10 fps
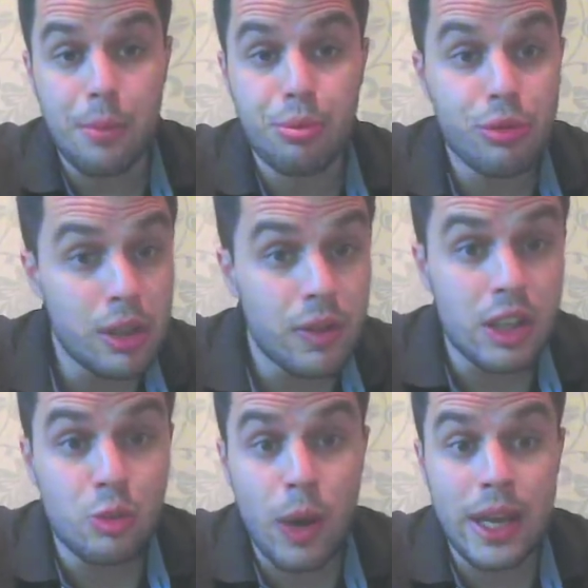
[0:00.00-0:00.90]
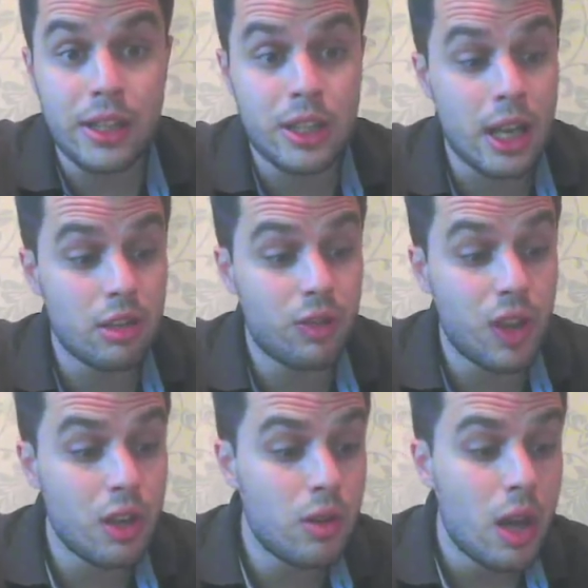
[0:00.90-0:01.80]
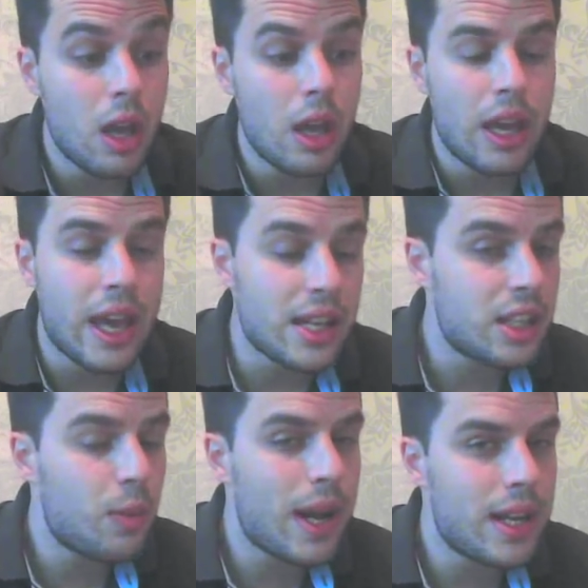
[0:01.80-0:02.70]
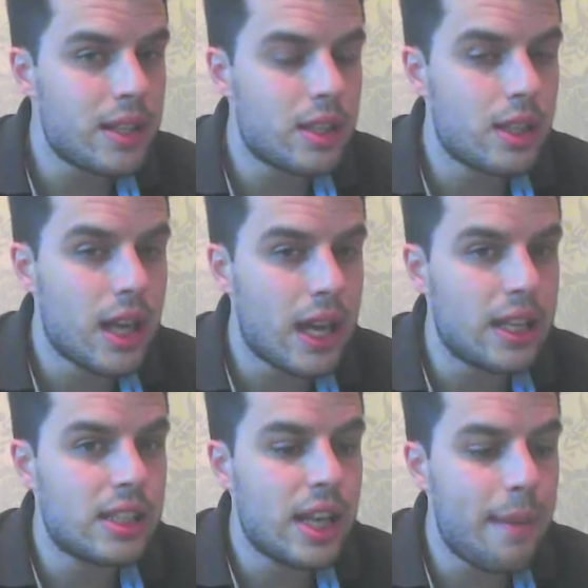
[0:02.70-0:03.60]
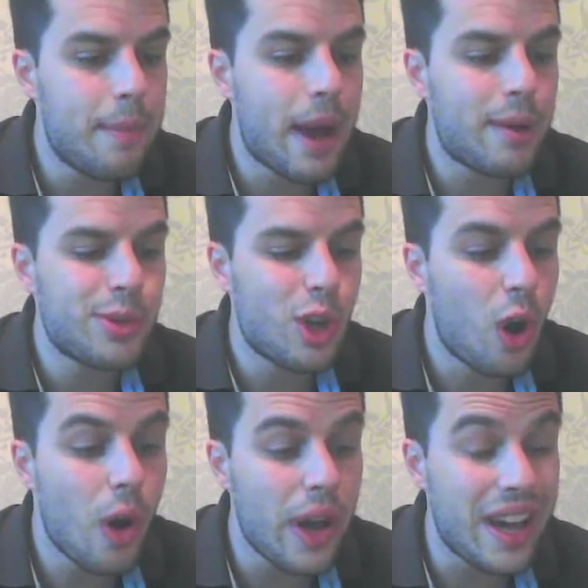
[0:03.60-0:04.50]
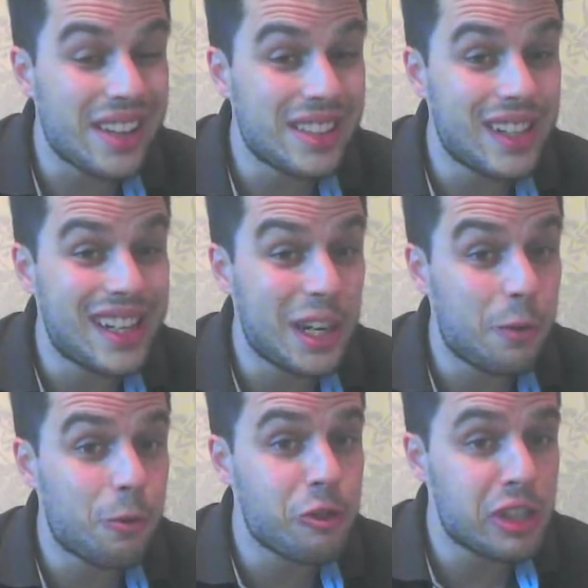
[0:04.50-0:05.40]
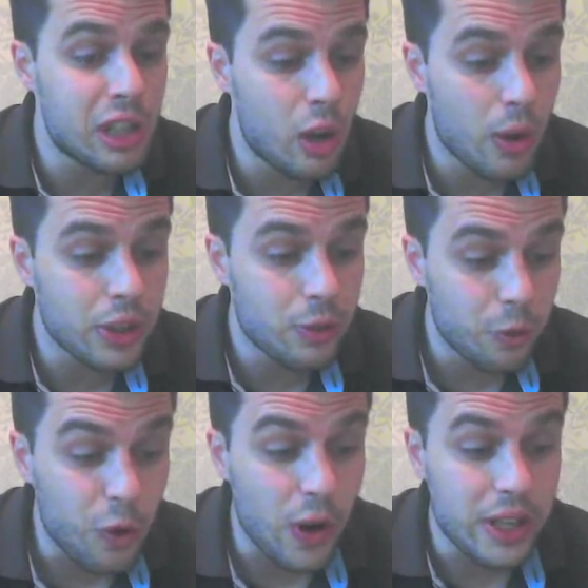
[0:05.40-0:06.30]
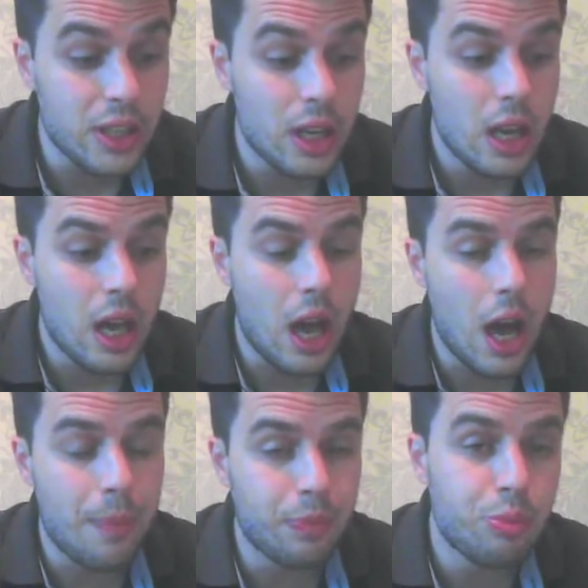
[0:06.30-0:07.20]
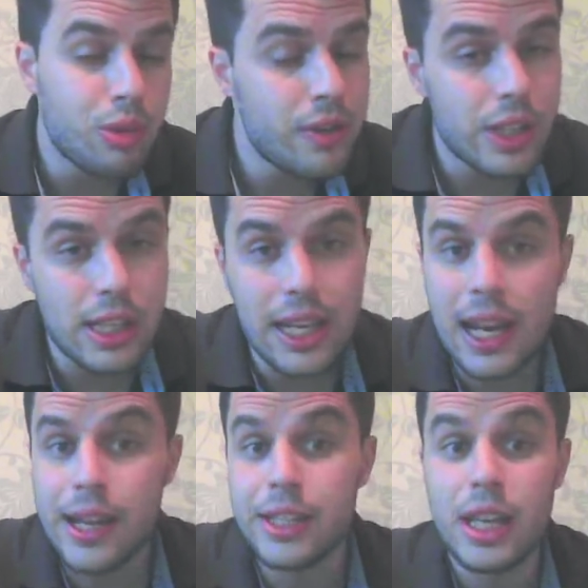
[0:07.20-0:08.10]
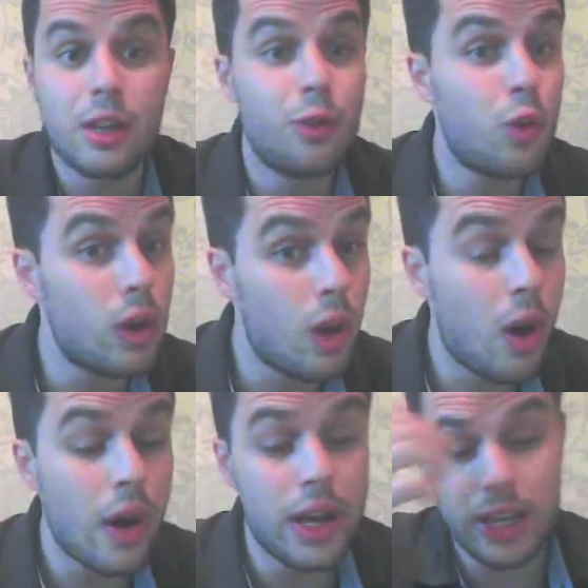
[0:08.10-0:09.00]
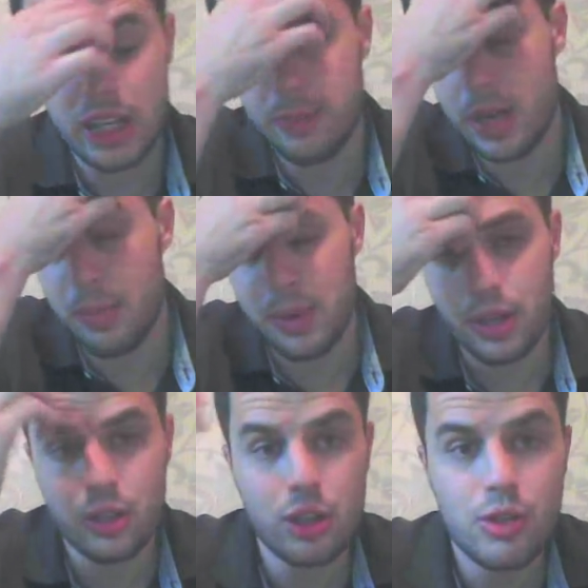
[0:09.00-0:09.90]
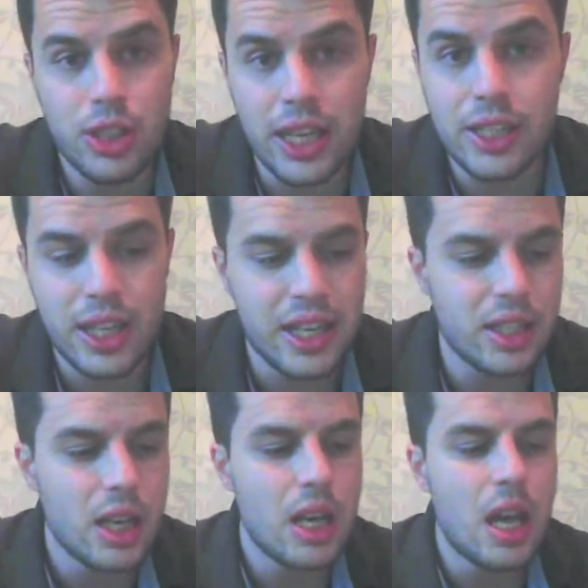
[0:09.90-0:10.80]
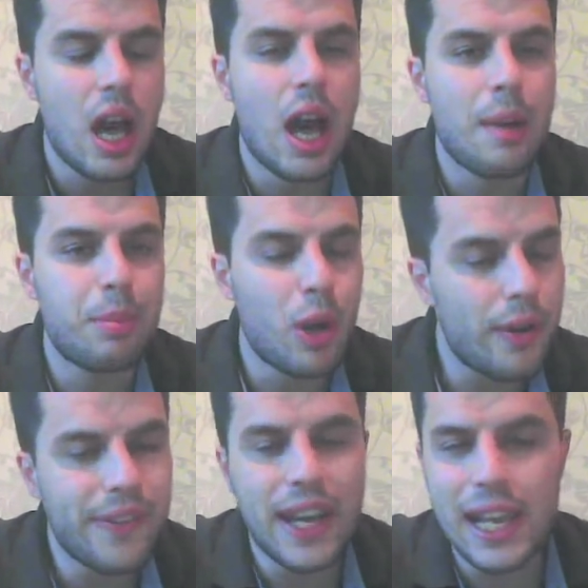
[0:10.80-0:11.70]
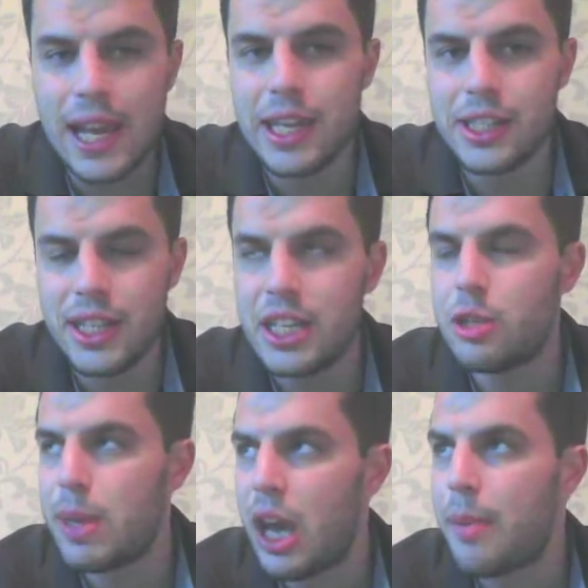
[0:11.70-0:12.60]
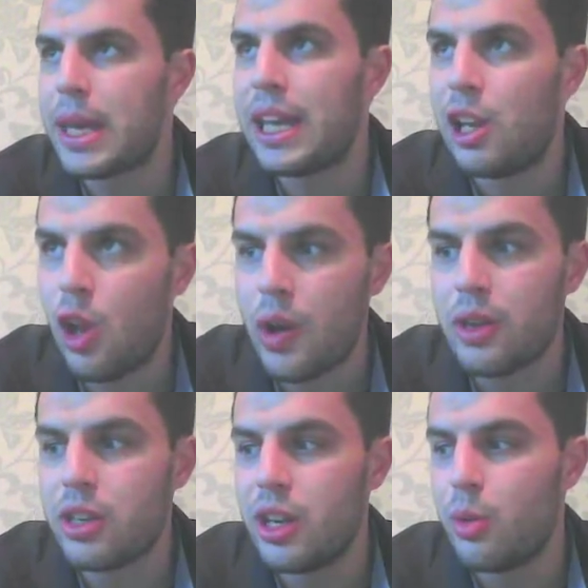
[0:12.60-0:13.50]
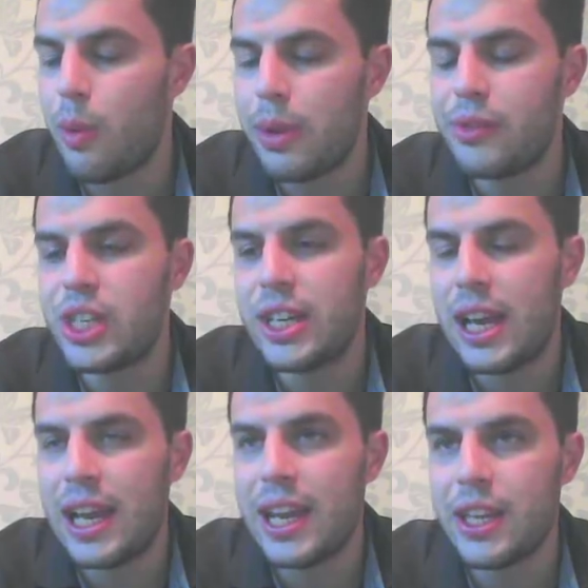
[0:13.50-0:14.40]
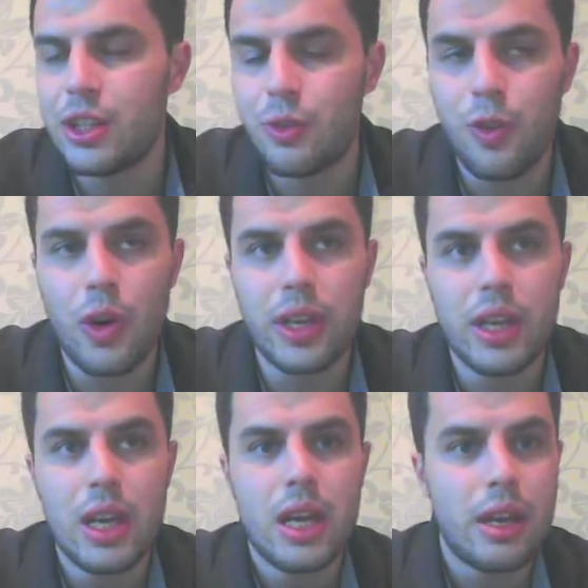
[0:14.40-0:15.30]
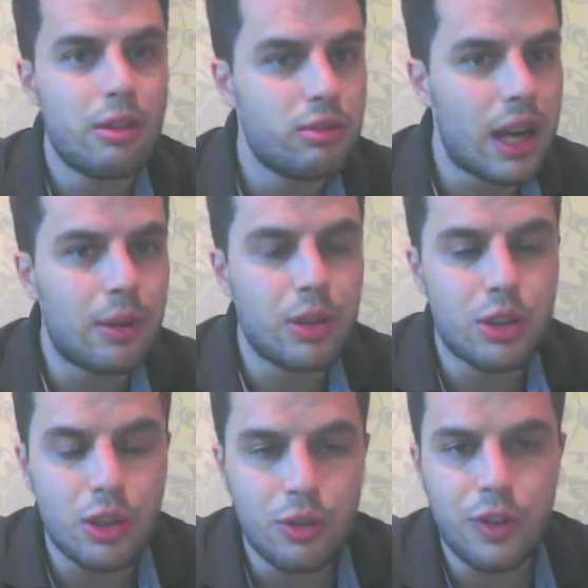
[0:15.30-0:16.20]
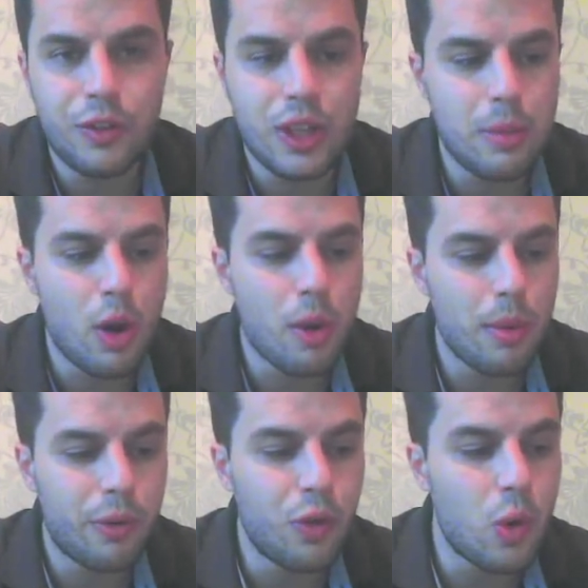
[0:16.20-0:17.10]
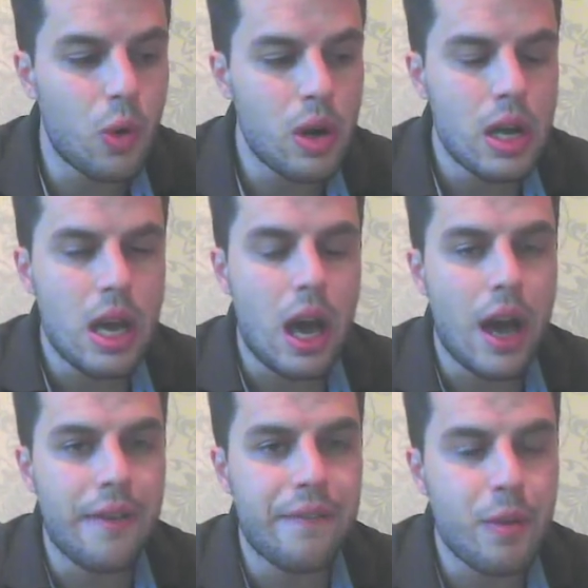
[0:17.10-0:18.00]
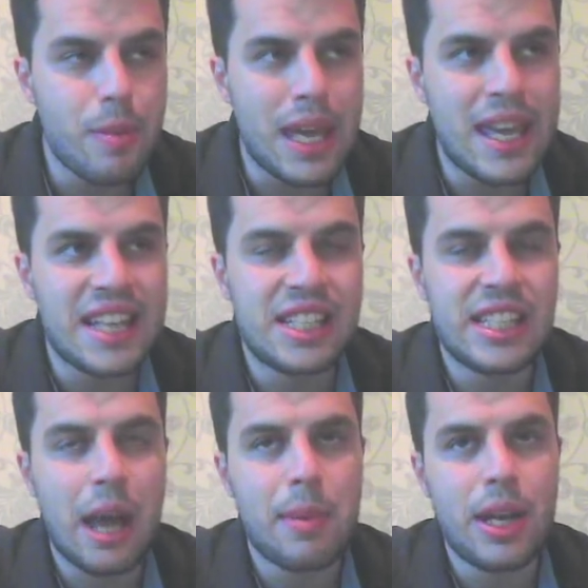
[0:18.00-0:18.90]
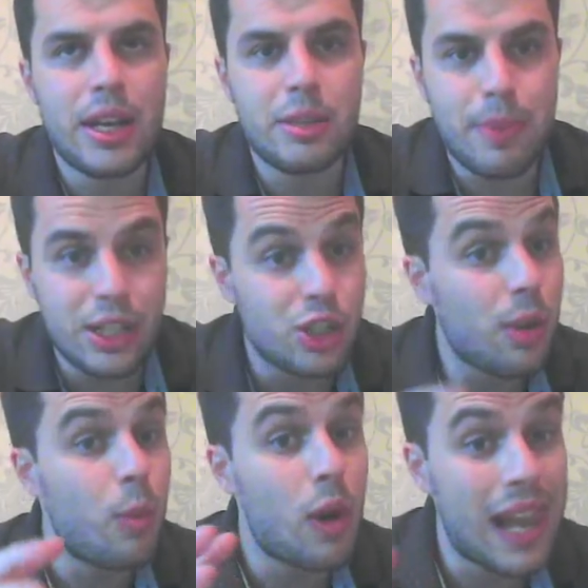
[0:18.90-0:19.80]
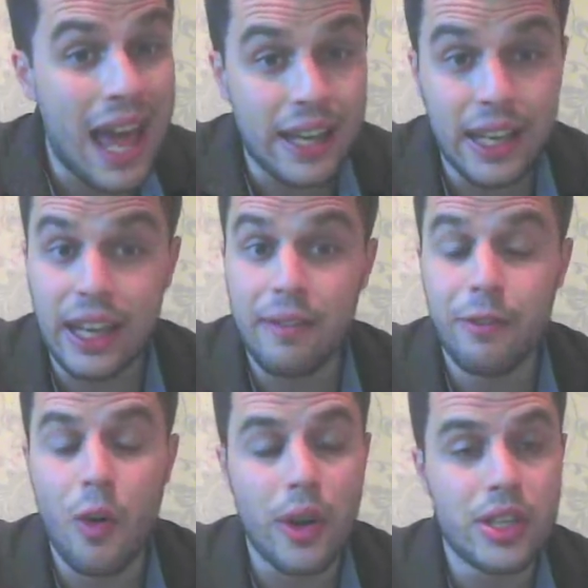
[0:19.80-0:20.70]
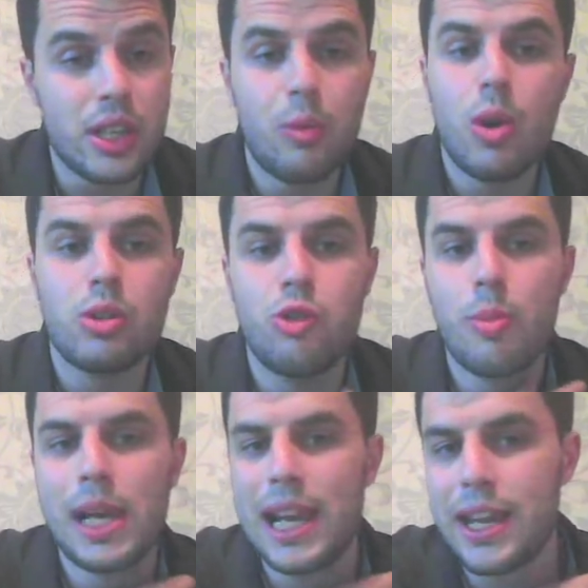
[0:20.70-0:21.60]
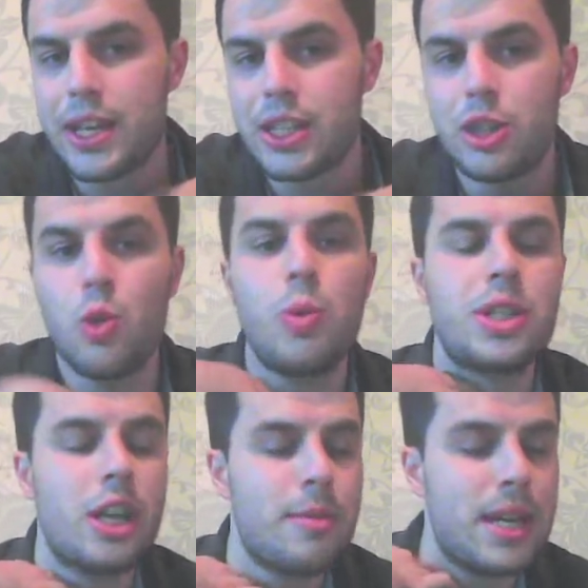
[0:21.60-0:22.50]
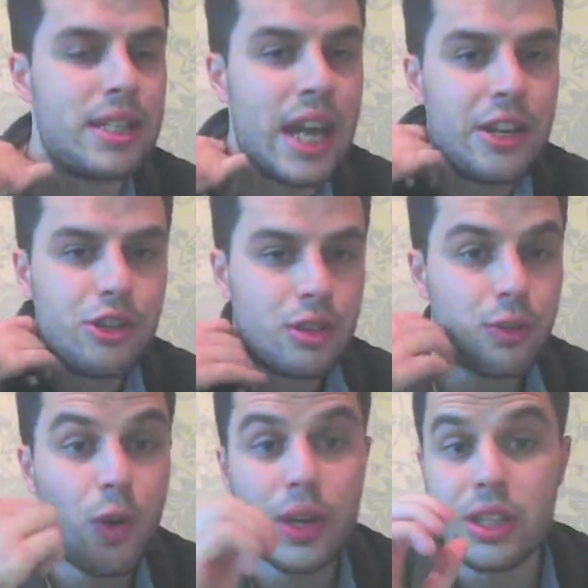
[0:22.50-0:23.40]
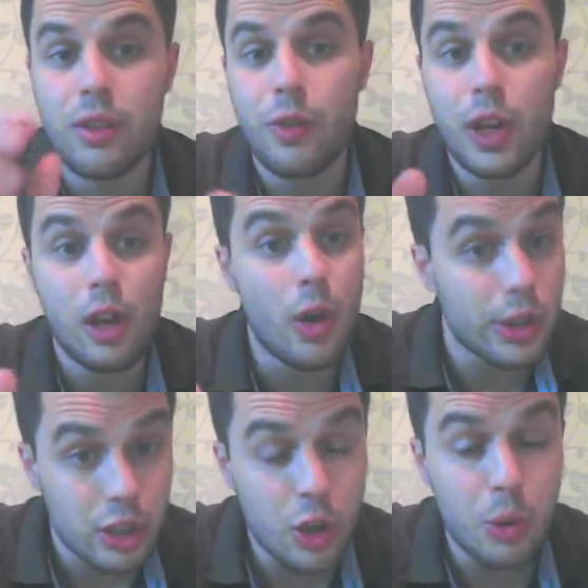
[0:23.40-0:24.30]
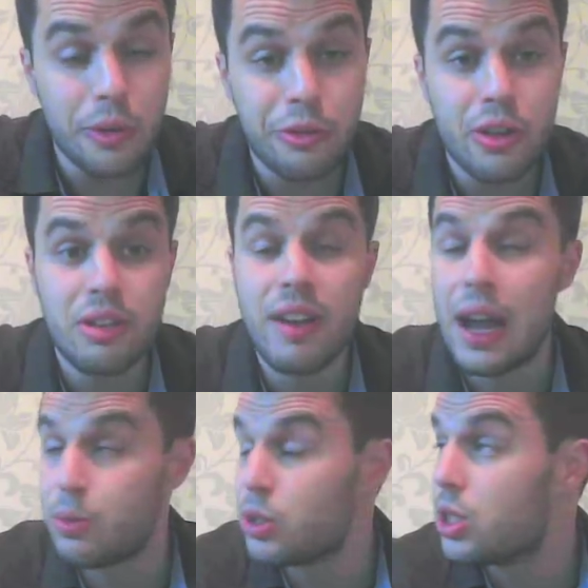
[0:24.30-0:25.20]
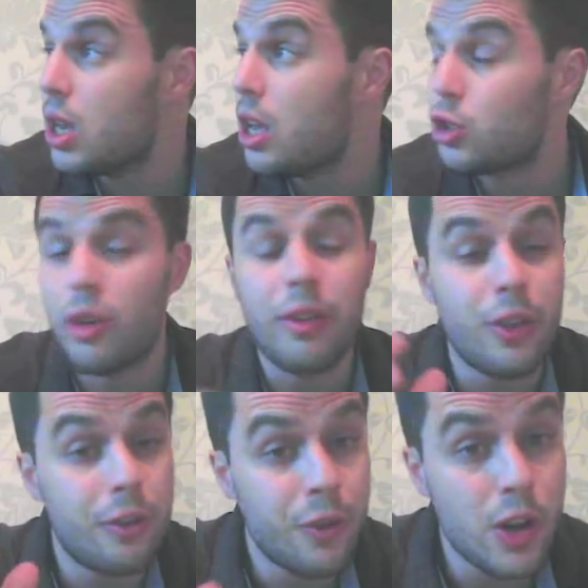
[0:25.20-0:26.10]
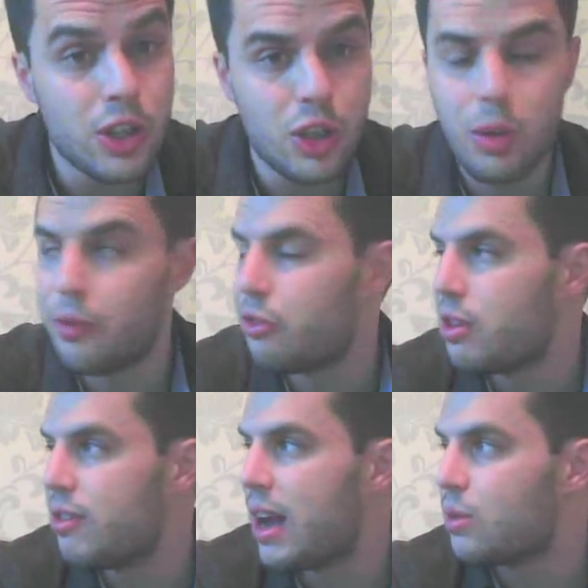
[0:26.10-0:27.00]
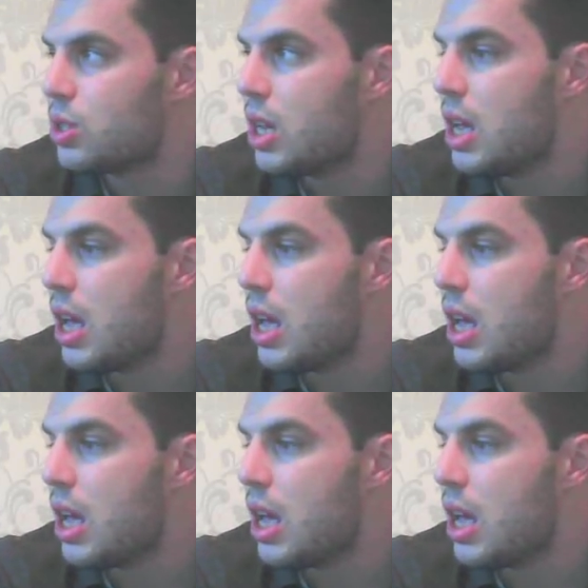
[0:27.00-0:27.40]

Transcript: previous weigh-in stats for you. He actually weighed in today 10 pounds higher than he did for his last fight. Previously, Helenius has fought a lot higher. He's been up in the 260s, but I think Helenius needs to be coming in light. You know, when we've seen Helenius fight around the 250 mark before, for me, his stamina has been somewhat lacking in fights. And whilst Robert Helenius is always going to be a dangerous fighter for the last two or three rounds, sorry, for the first two or three rounds,